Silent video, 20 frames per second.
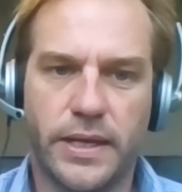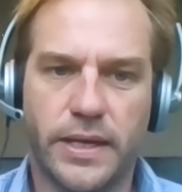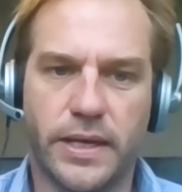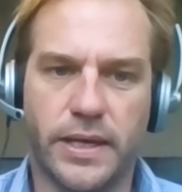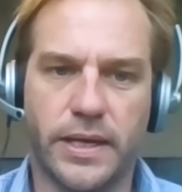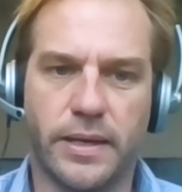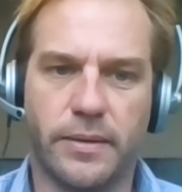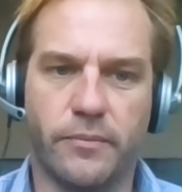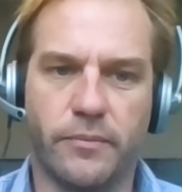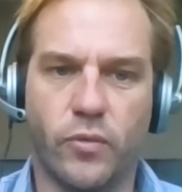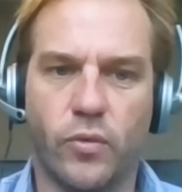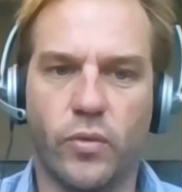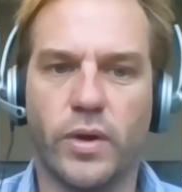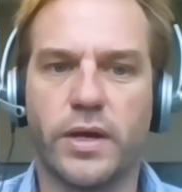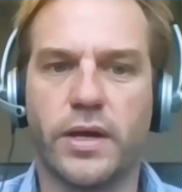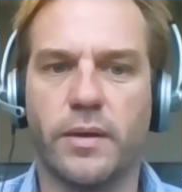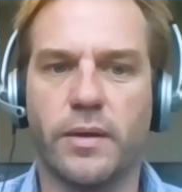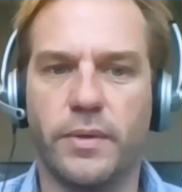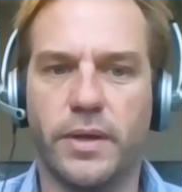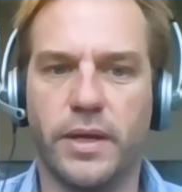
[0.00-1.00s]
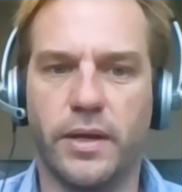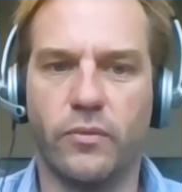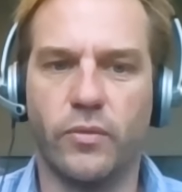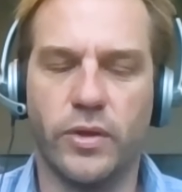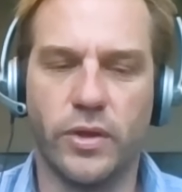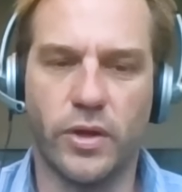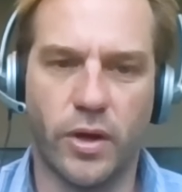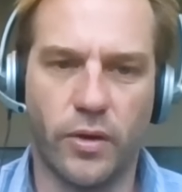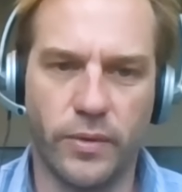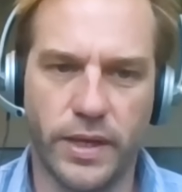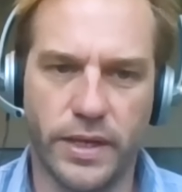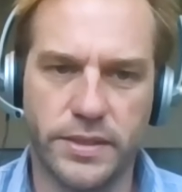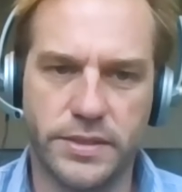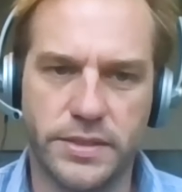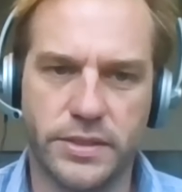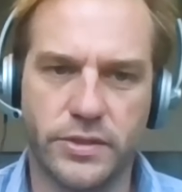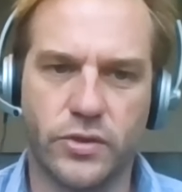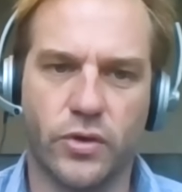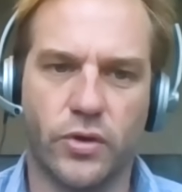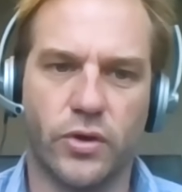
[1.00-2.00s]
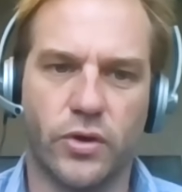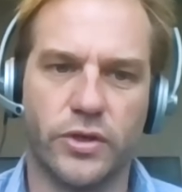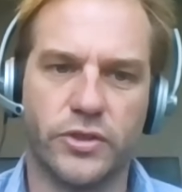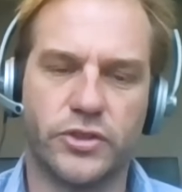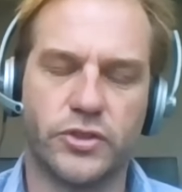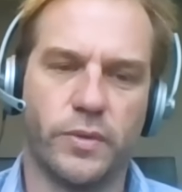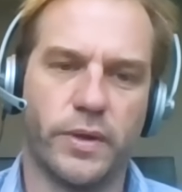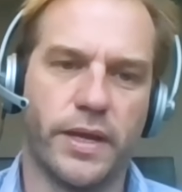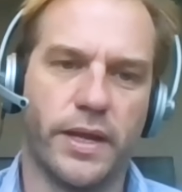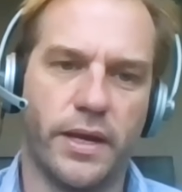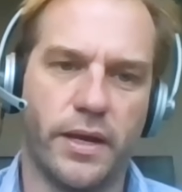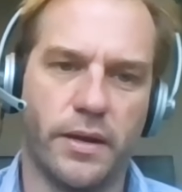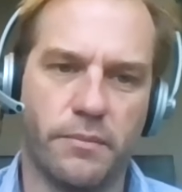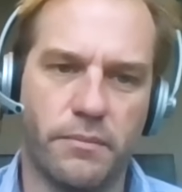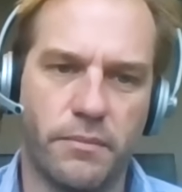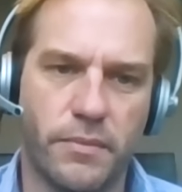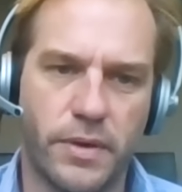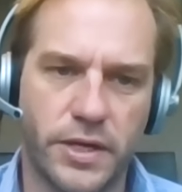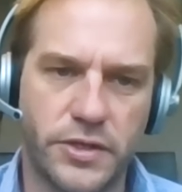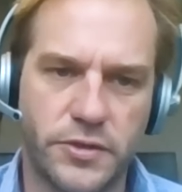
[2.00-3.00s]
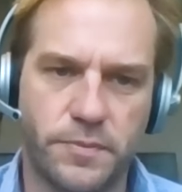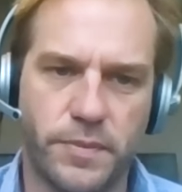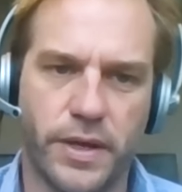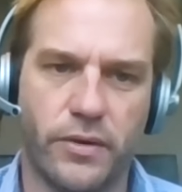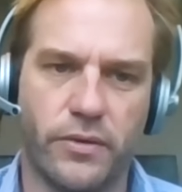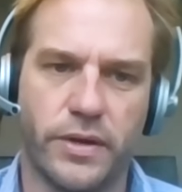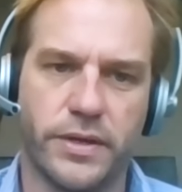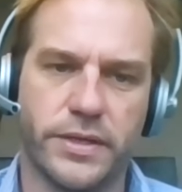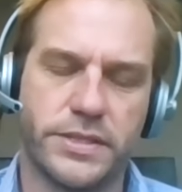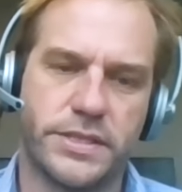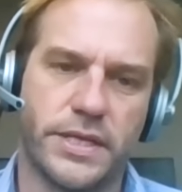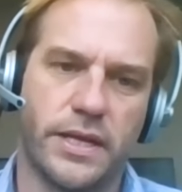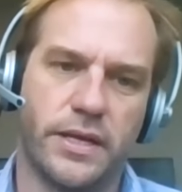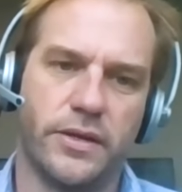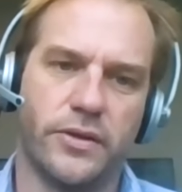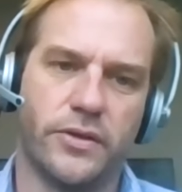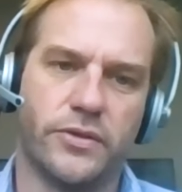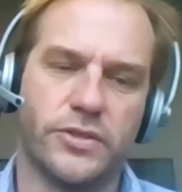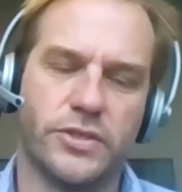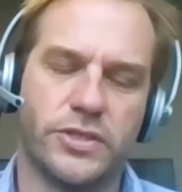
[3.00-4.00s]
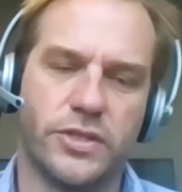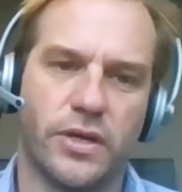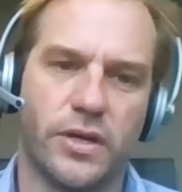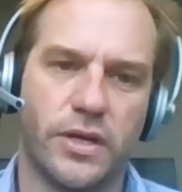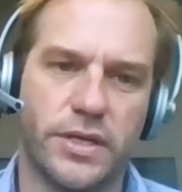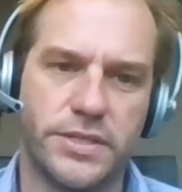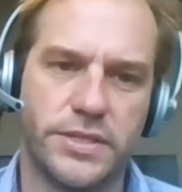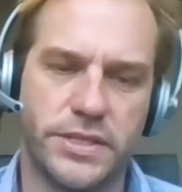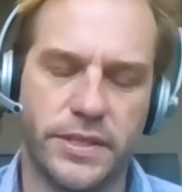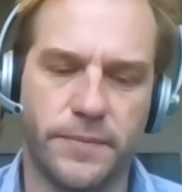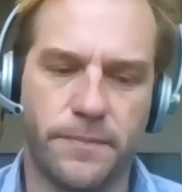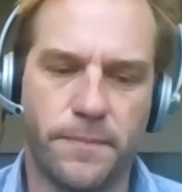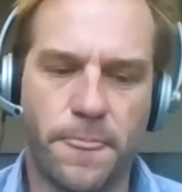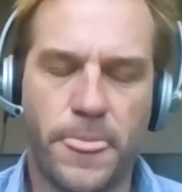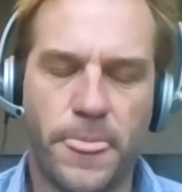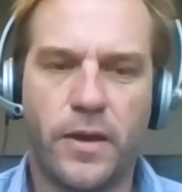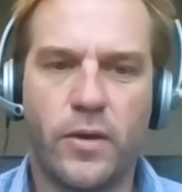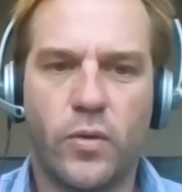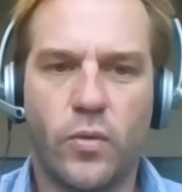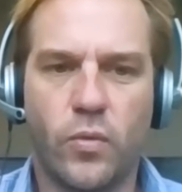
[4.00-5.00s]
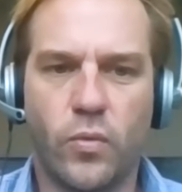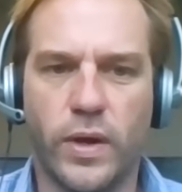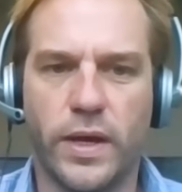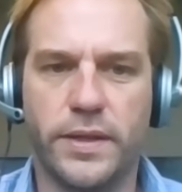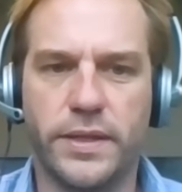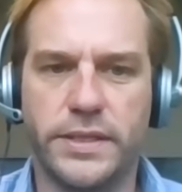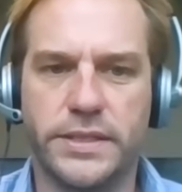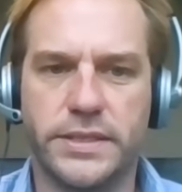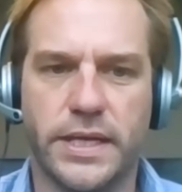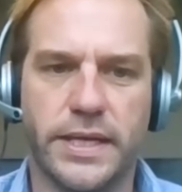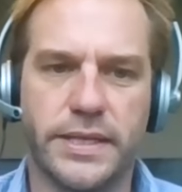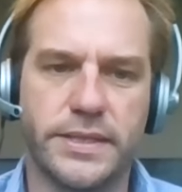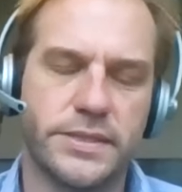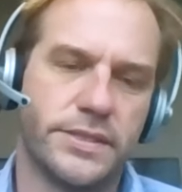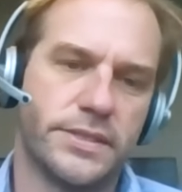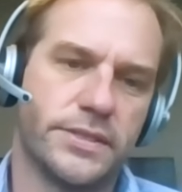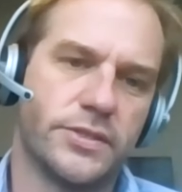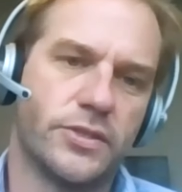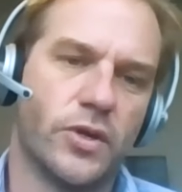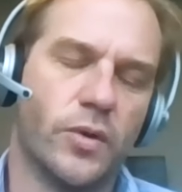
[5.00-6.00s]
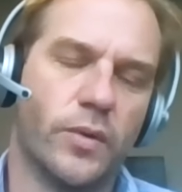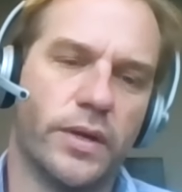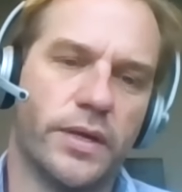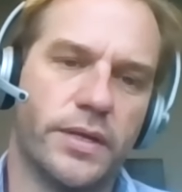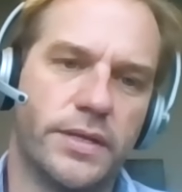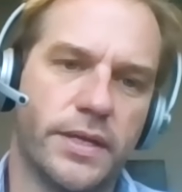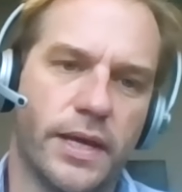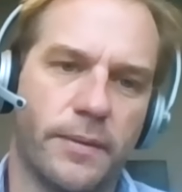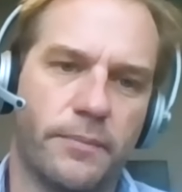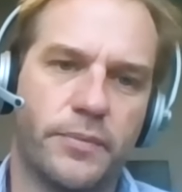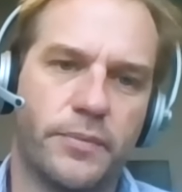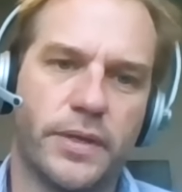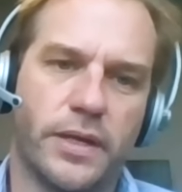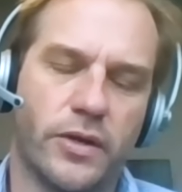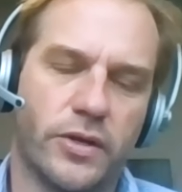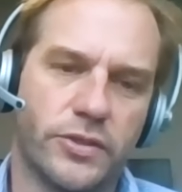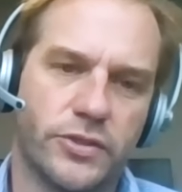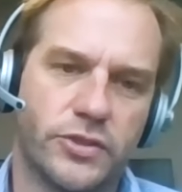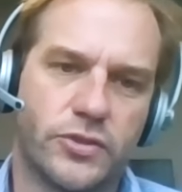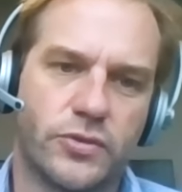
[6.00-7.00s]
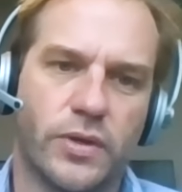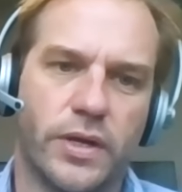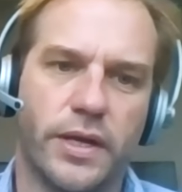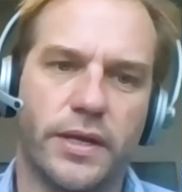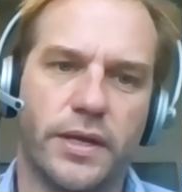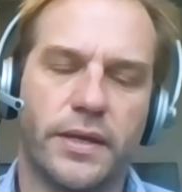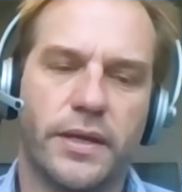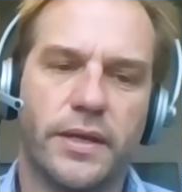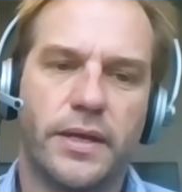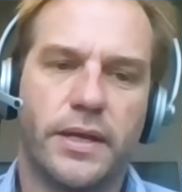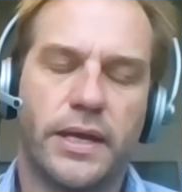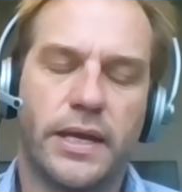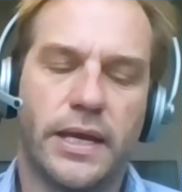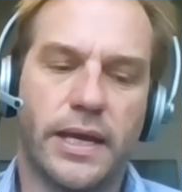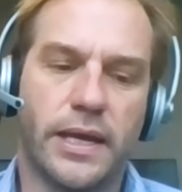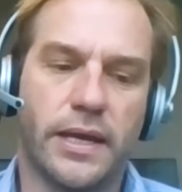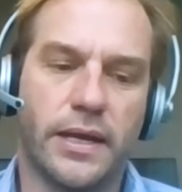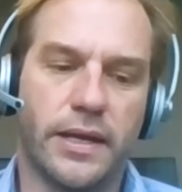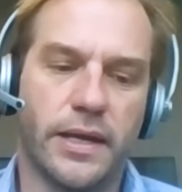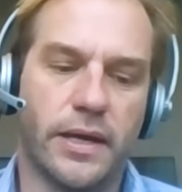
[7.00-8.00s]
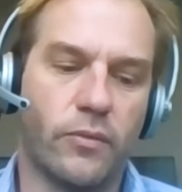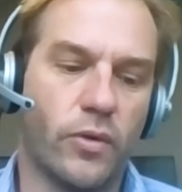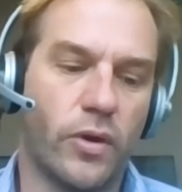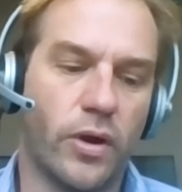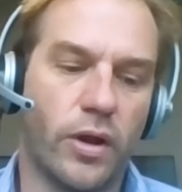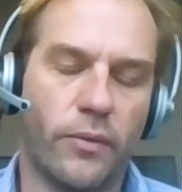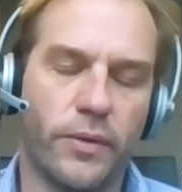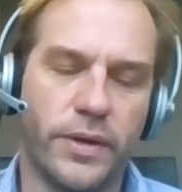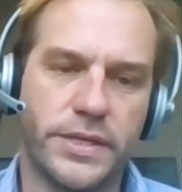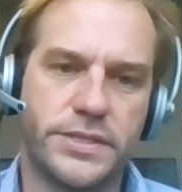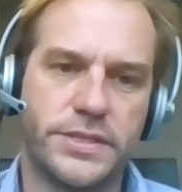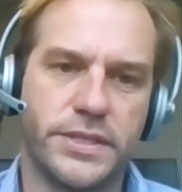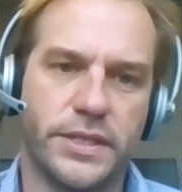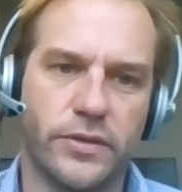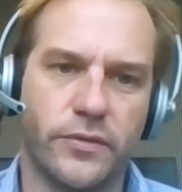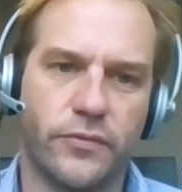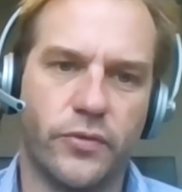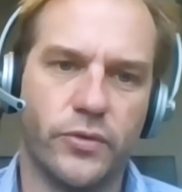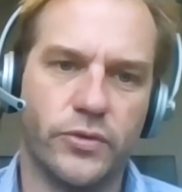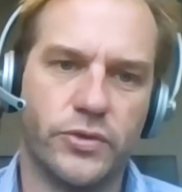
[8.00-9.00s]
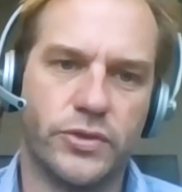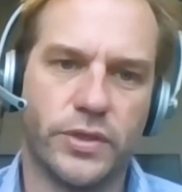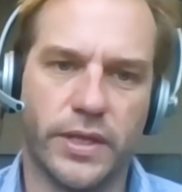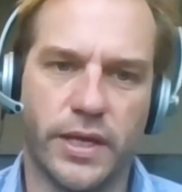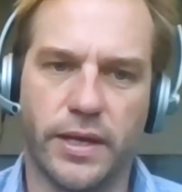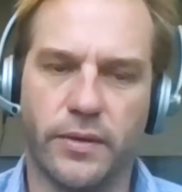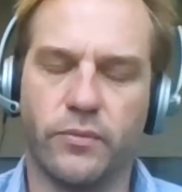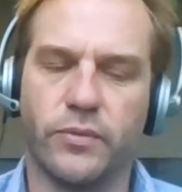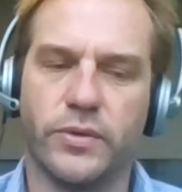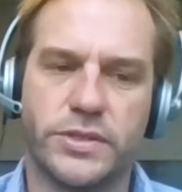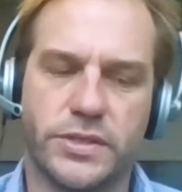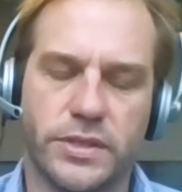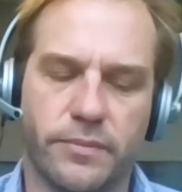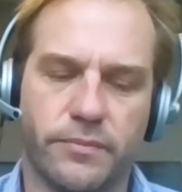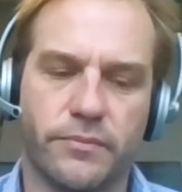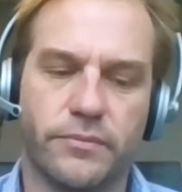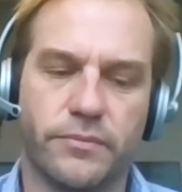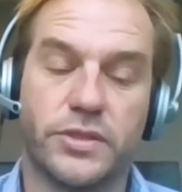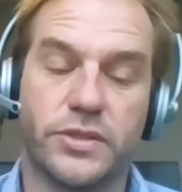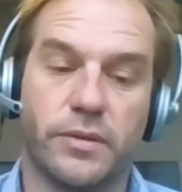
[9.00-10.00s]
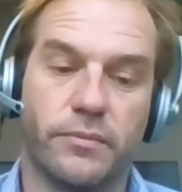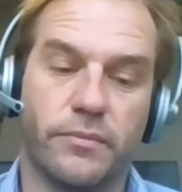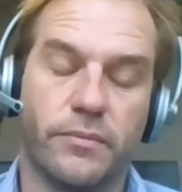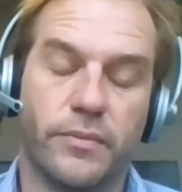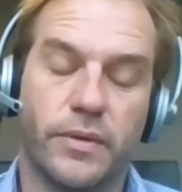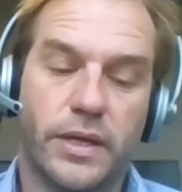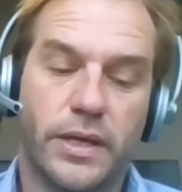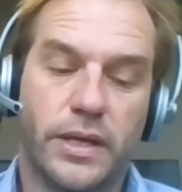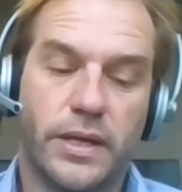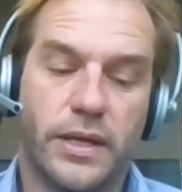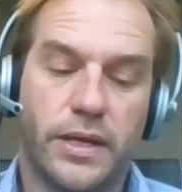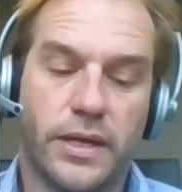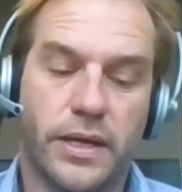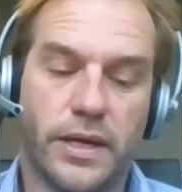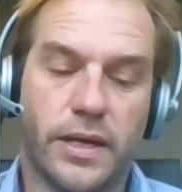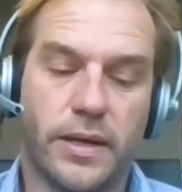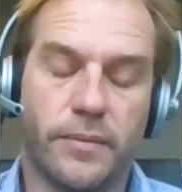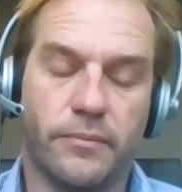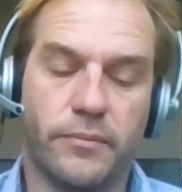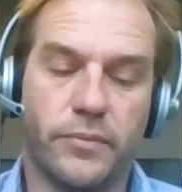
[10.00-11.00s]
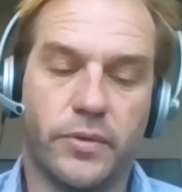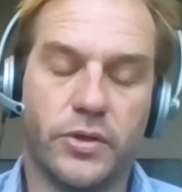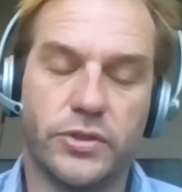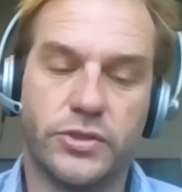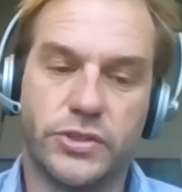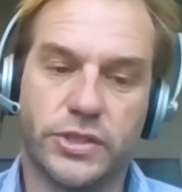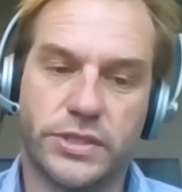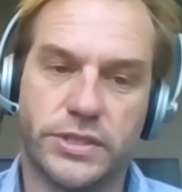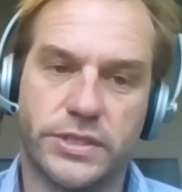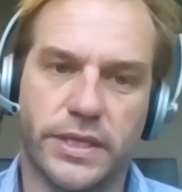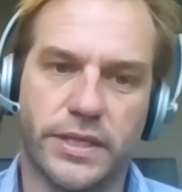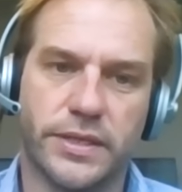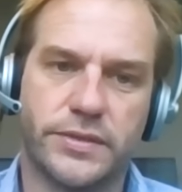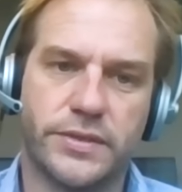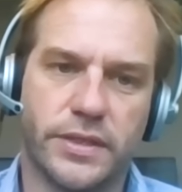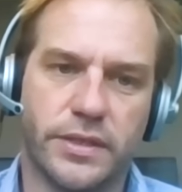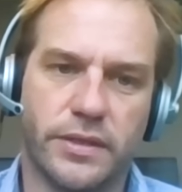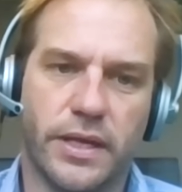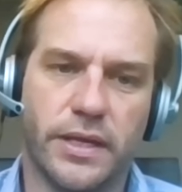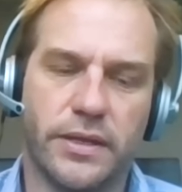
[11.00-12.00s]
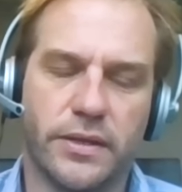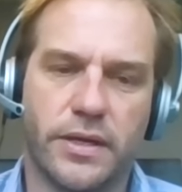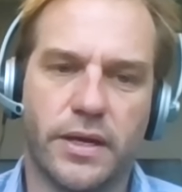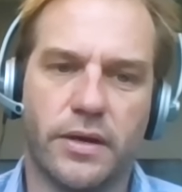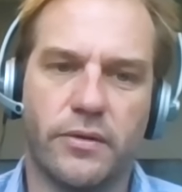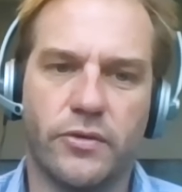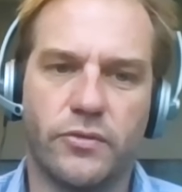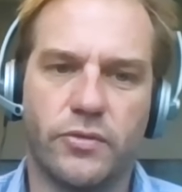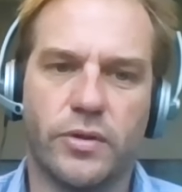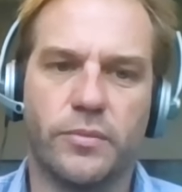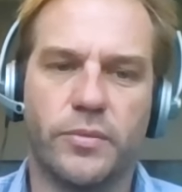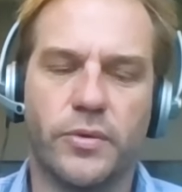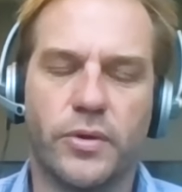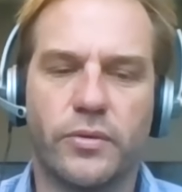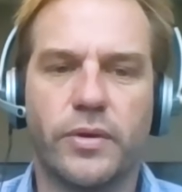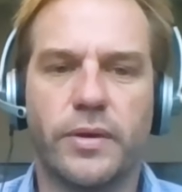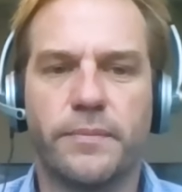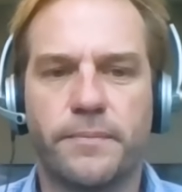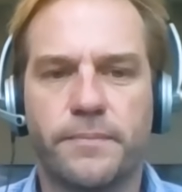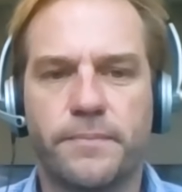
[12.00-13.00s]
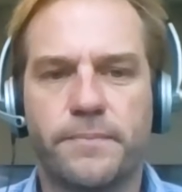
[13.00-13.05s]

Um, we're coming in with oriented cores, so we're getting a much better understanding of the geology, where these lenses go at depth and on strike. And uh, we're already seeing the fruits of that with some some um, good success in, in the current drill program.